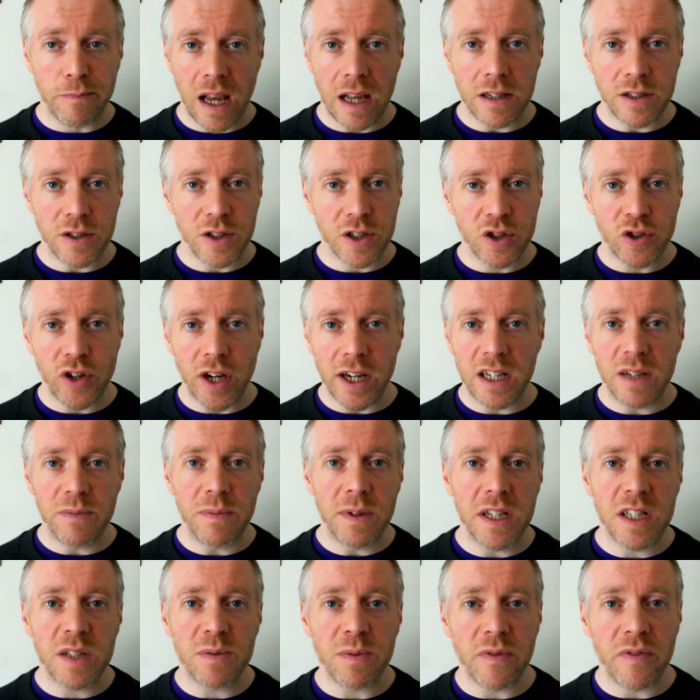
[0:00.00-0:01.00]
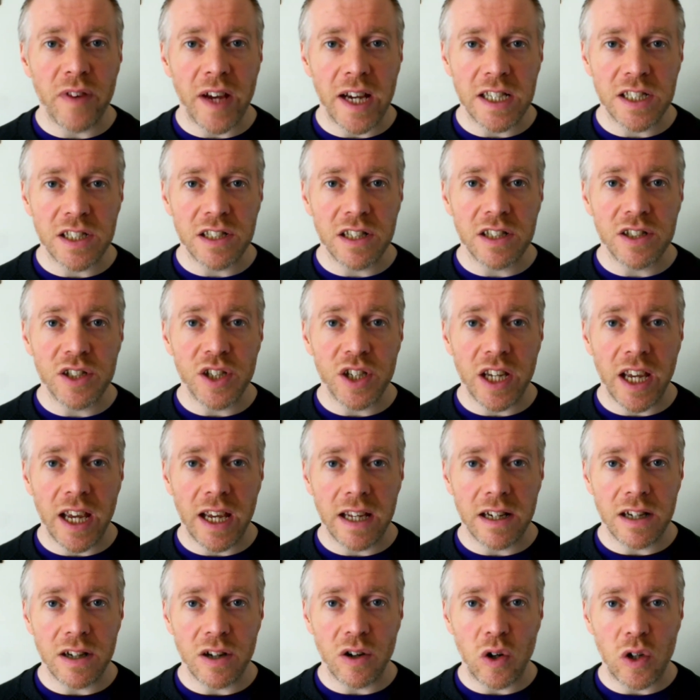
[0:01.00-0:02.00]
and just try to be as professional as you
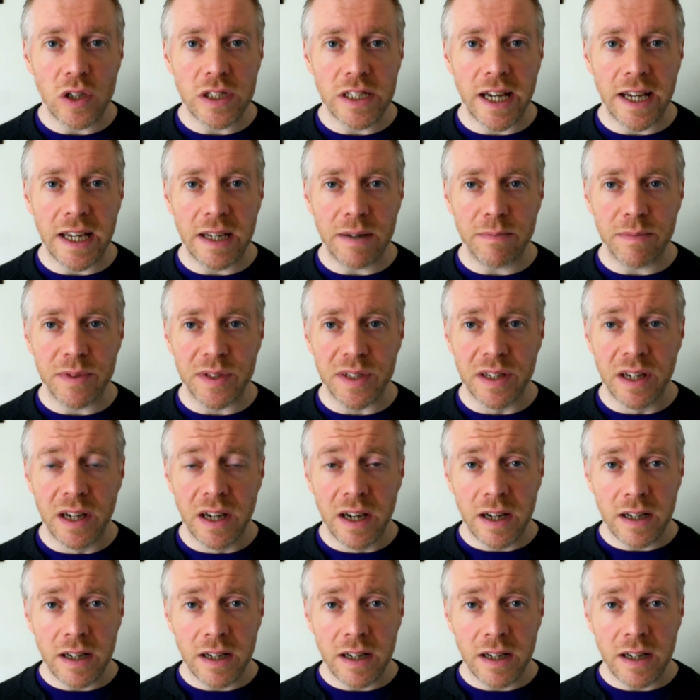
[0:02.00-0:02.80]
can at all times.